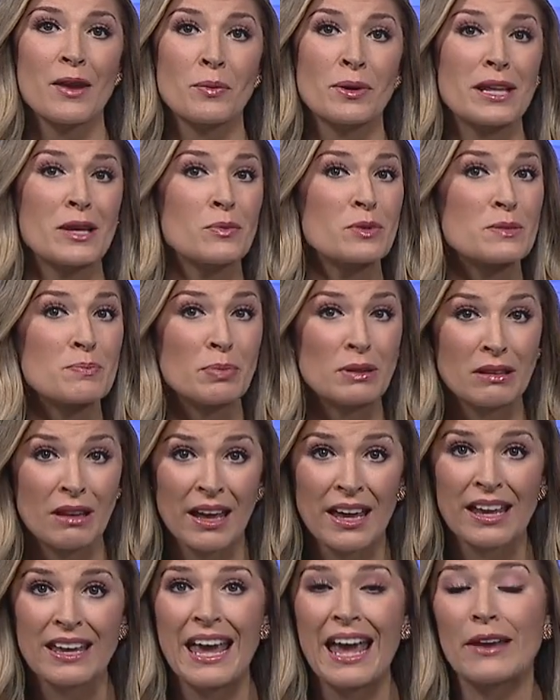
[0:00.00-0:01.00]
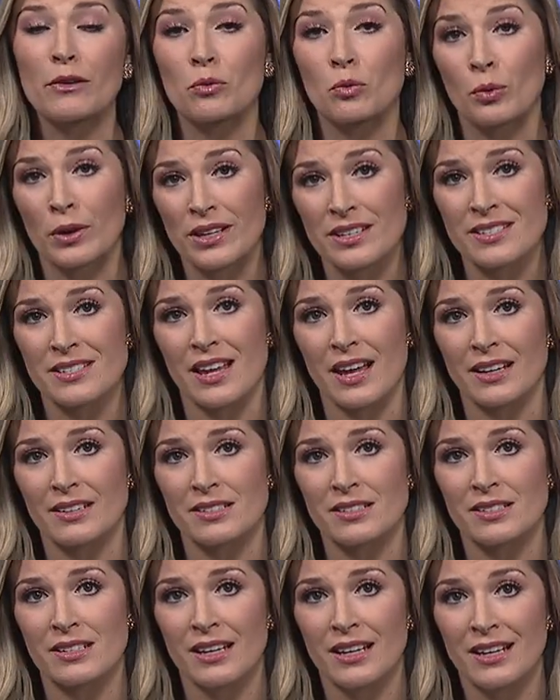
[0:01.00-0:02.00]
when he was playing at
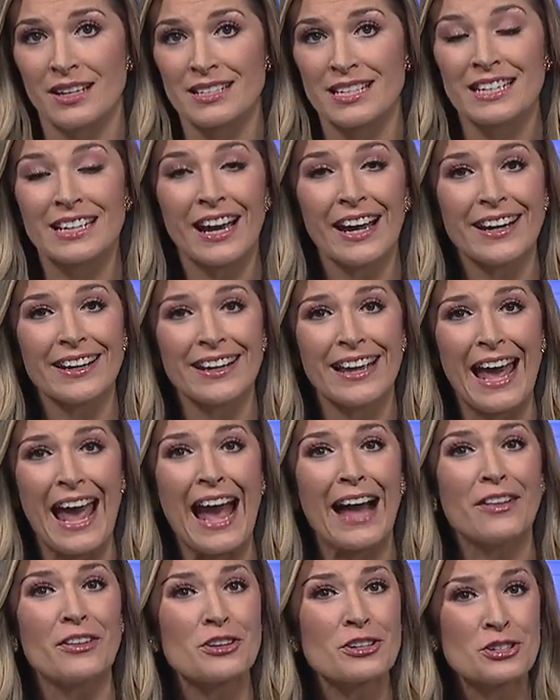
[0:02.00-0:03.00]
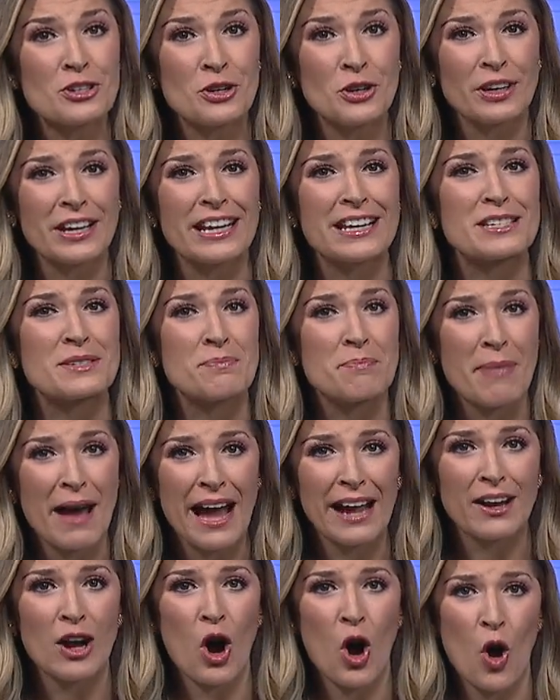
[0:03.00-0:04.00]
recess. Tonight, Alex Hook is
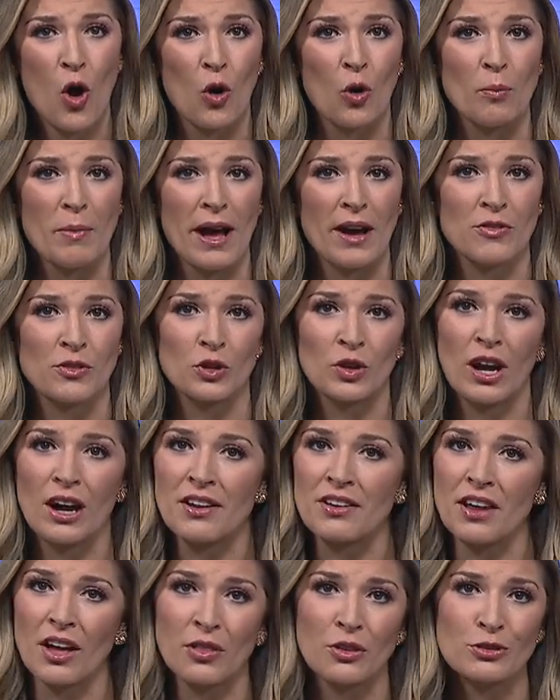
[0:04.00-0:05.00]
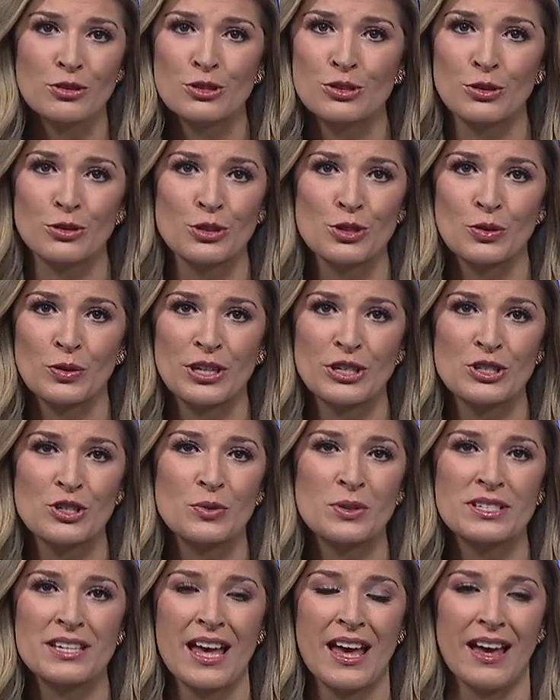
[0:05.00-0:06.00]
back home after another surgery to
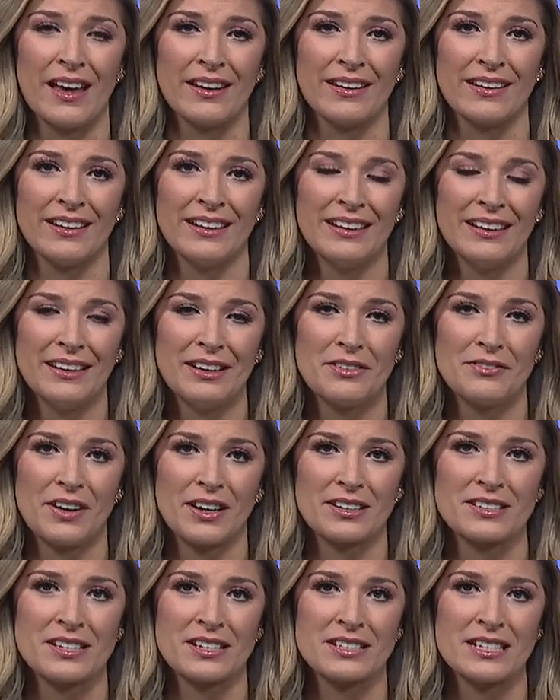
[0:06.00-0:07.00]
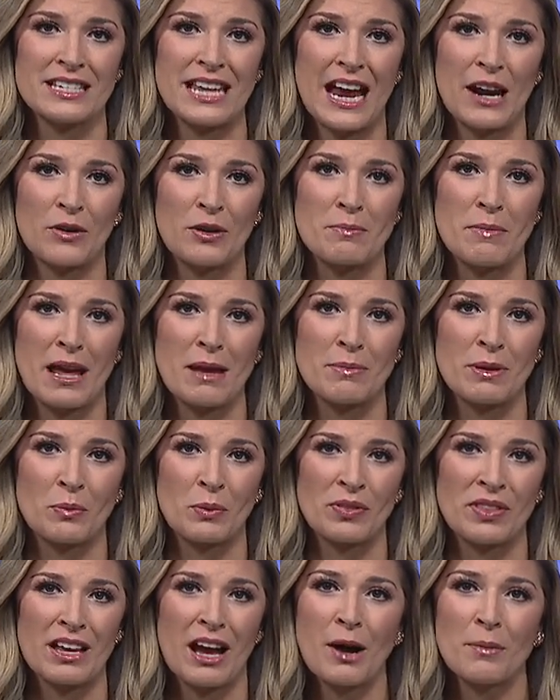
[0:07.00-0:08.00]
his head. Fox 6's Aaron Maben
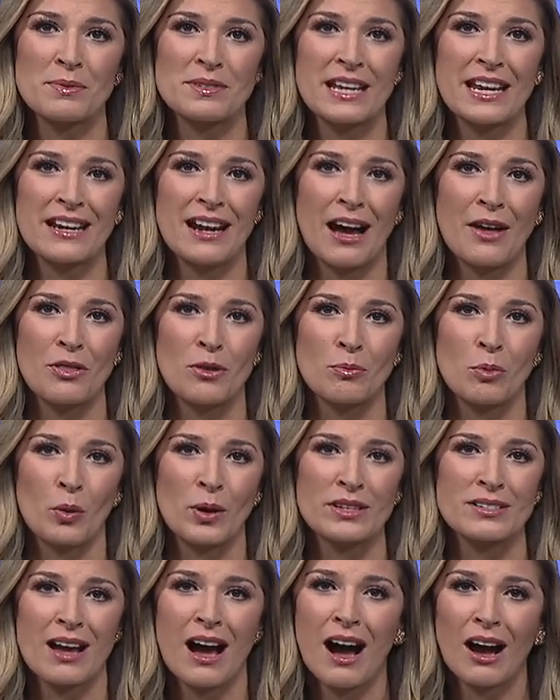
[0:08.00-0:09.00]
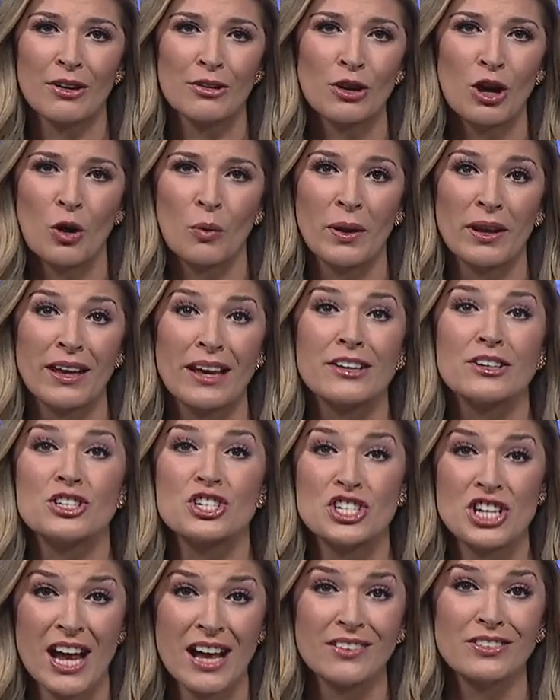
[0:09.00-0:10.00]
with the update on the boy's ongoing and
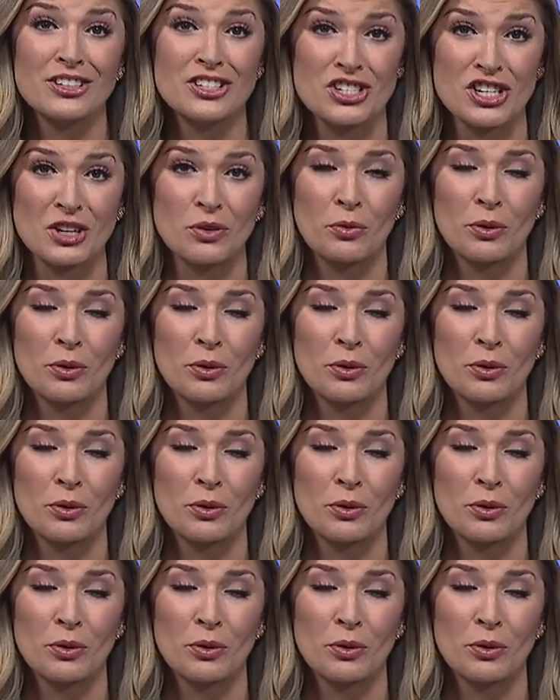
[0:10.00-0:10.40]
challenging